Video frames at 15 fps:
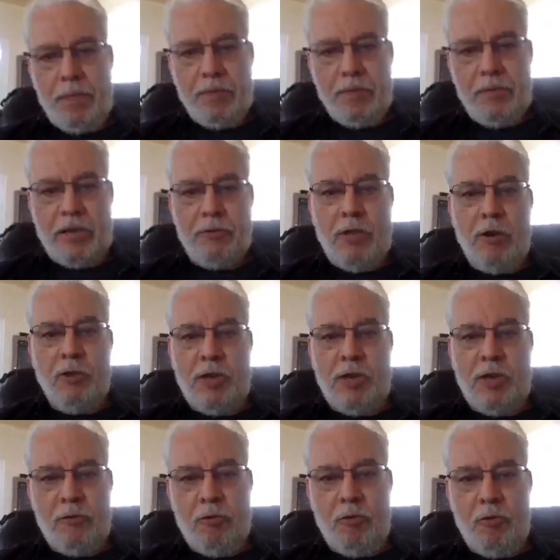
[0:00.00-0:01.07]
technology in
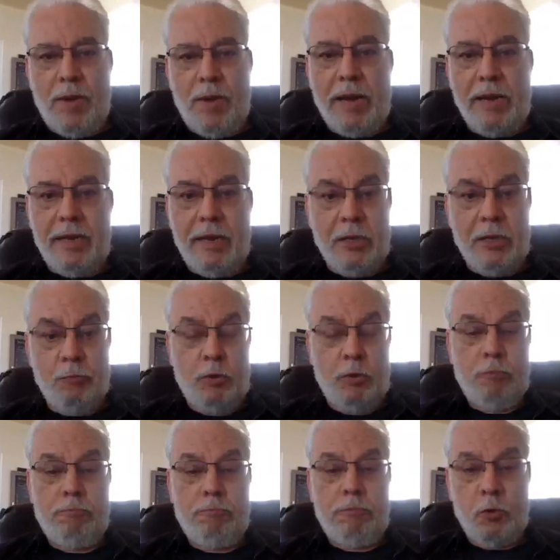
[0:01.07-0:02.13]
our own body, as we
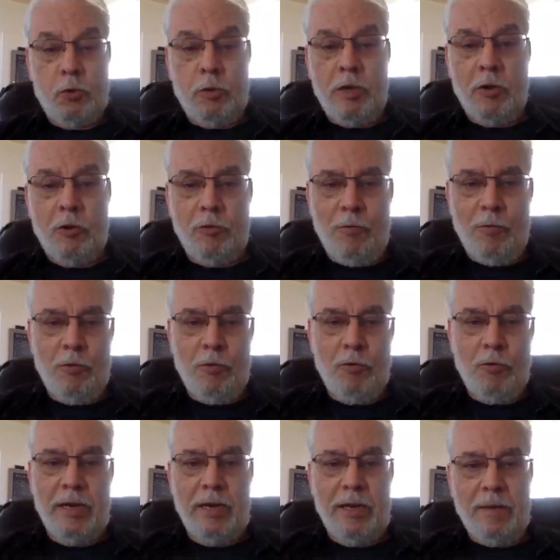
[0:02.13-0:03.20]
were doing
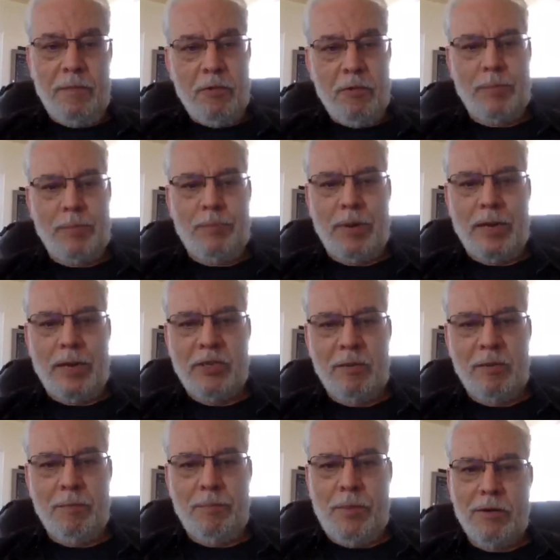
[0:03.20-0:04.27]
already, replacing
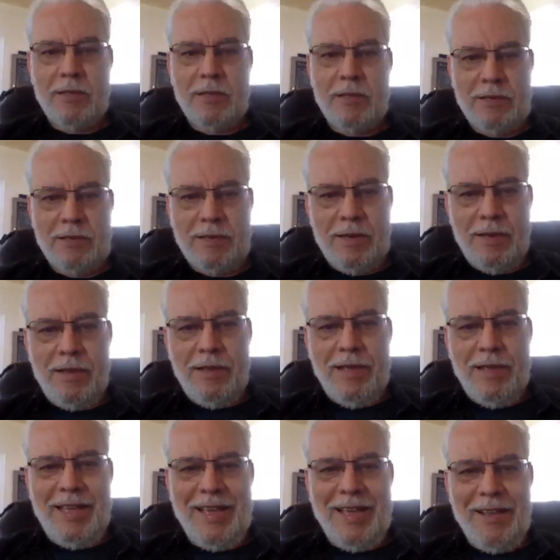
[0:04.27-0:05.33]
parts and
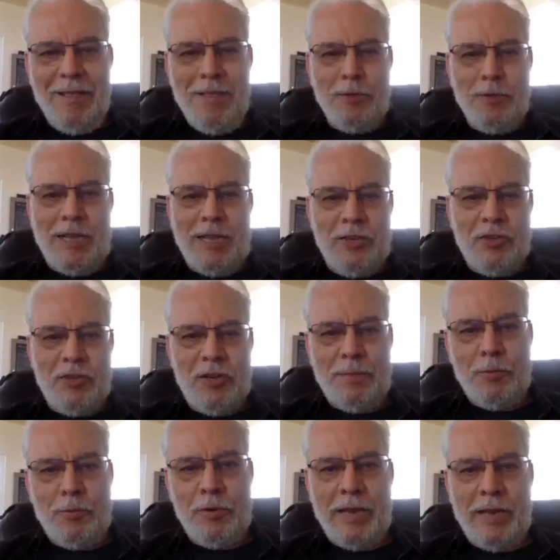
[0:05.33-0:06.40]
potentially
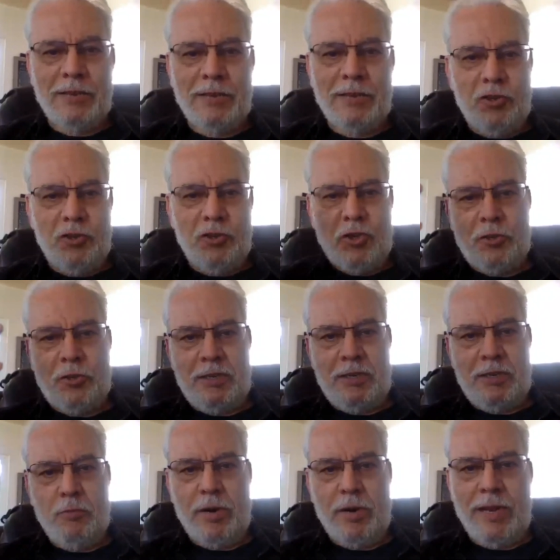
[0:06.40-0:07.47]
putting extra chips in our
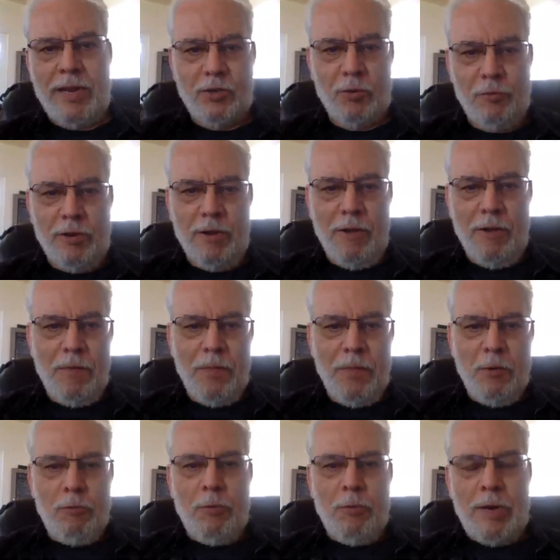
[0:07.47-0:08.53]
brain, so
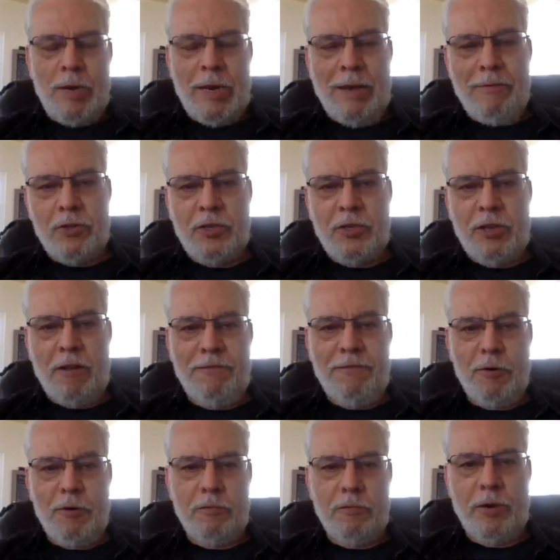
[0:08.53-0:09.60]
we will have our cell
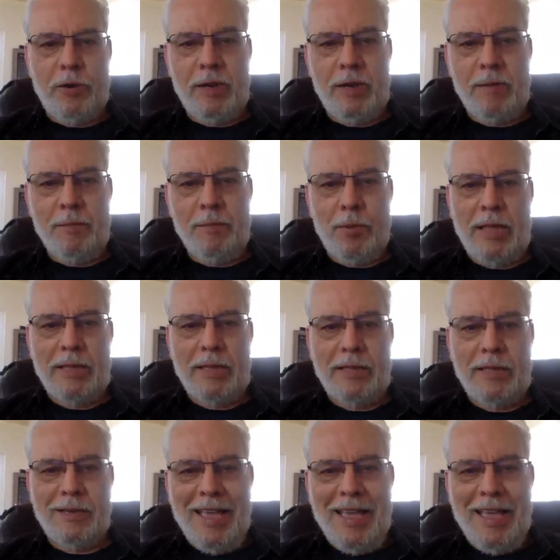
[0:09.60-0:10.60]
phone already implanted.